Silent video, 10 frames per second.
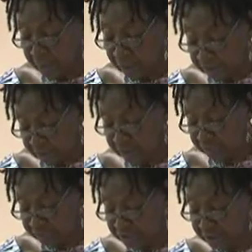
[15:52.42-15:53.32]
hunting
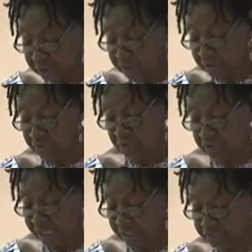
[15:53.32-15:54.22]
and fishing, they
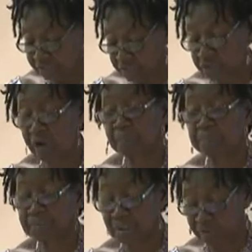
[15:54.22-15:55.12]
raised food crops